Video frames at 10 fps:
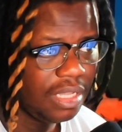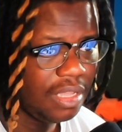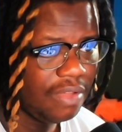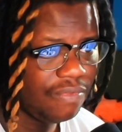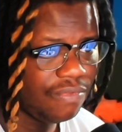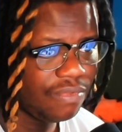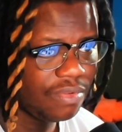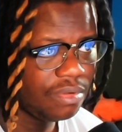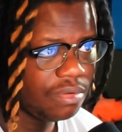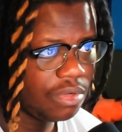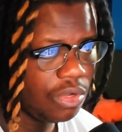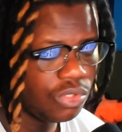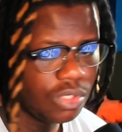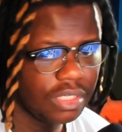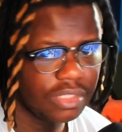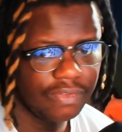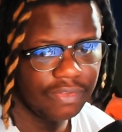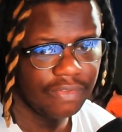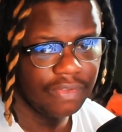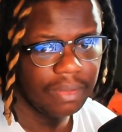If Gojo doesn't
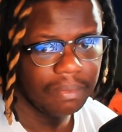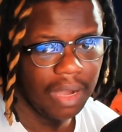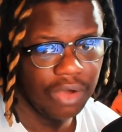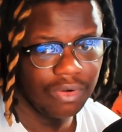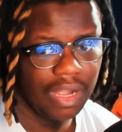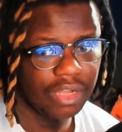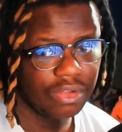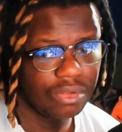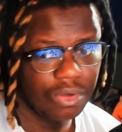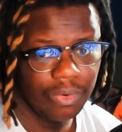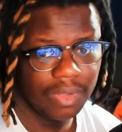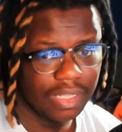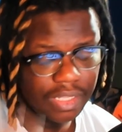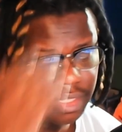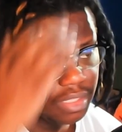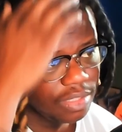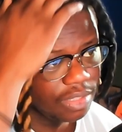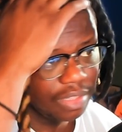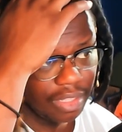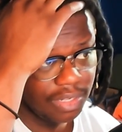defeat Mahoraga quickly,
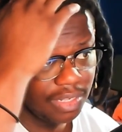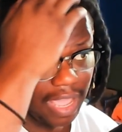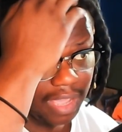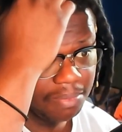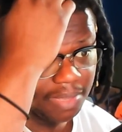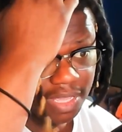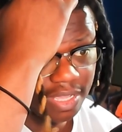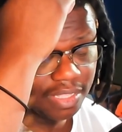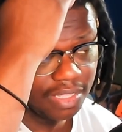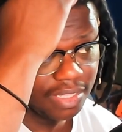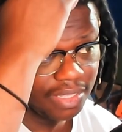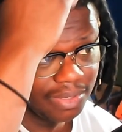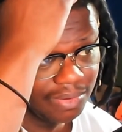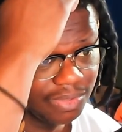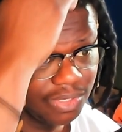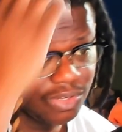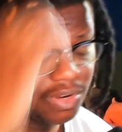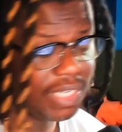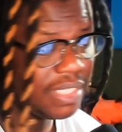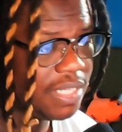then that could be it, which is
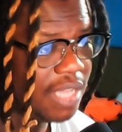crazy.